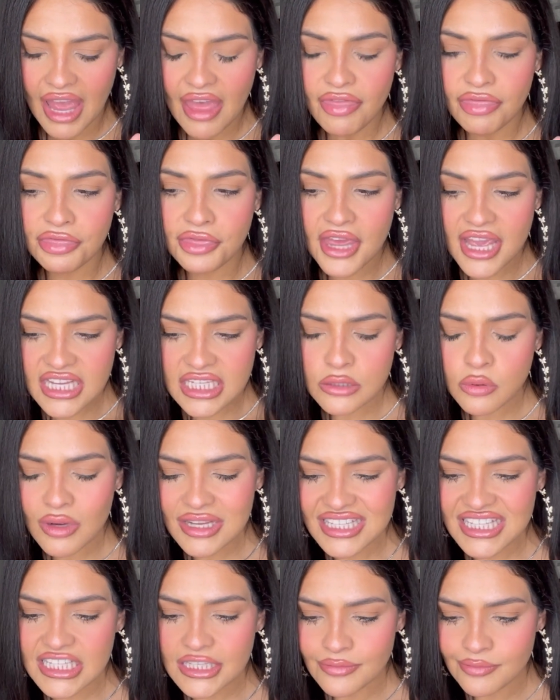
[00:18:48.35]
this
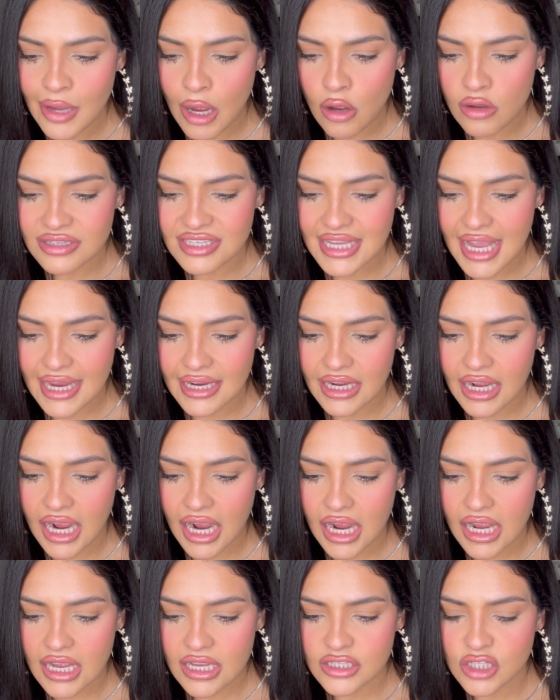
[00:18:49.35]
one smells like
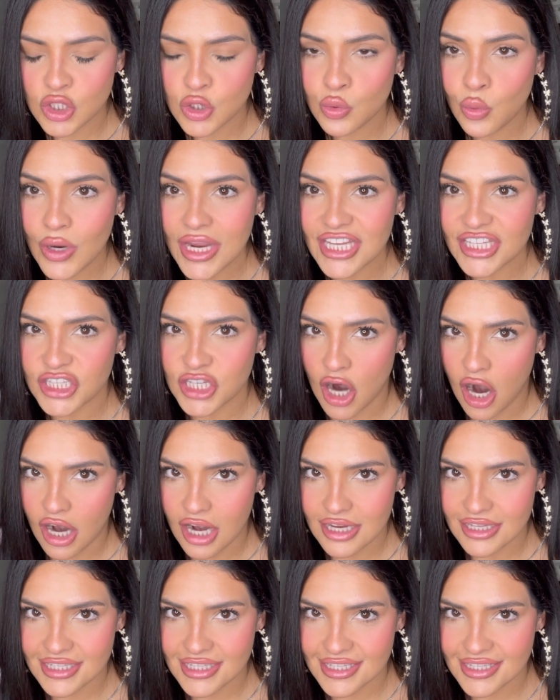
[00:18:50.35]
sweet
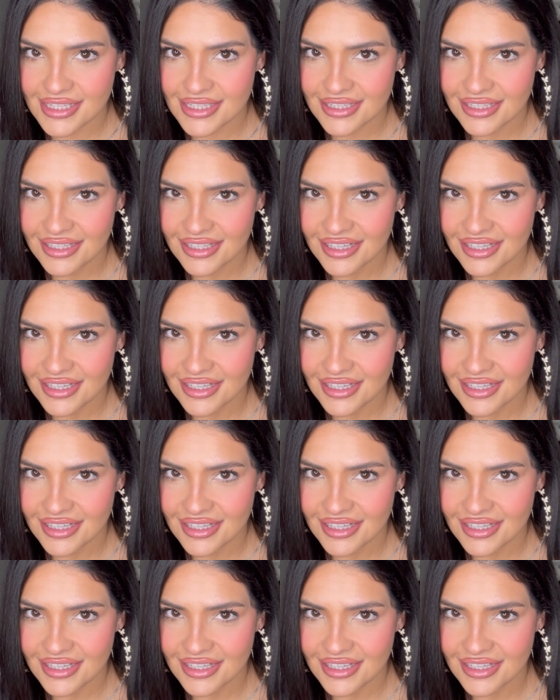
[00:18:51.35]
tarts.